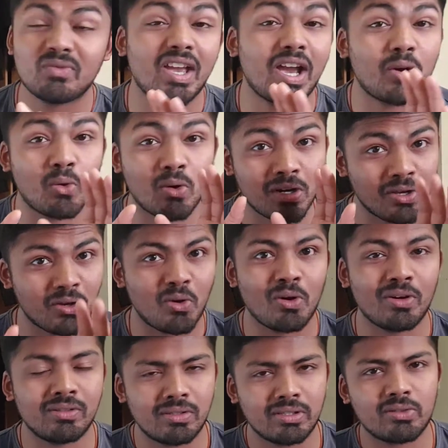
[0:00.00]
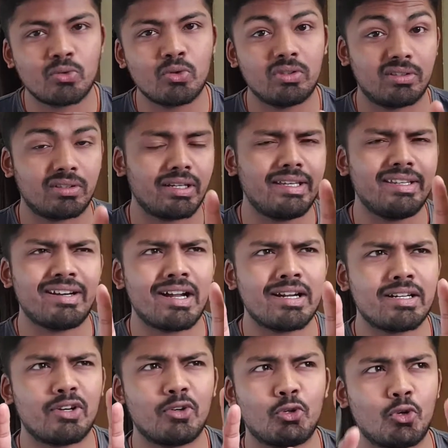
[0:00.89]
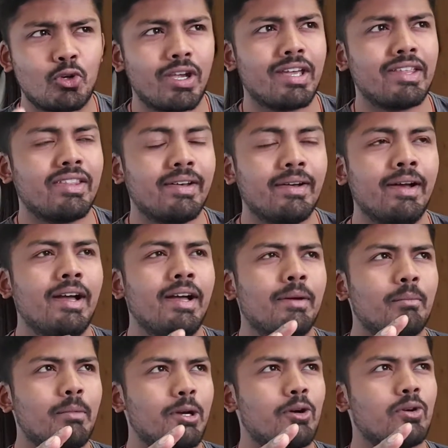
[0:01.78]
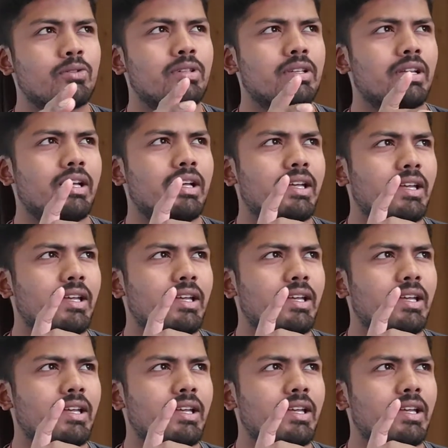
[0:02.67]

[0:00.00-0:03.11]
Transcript: We are gonna go into 300 together because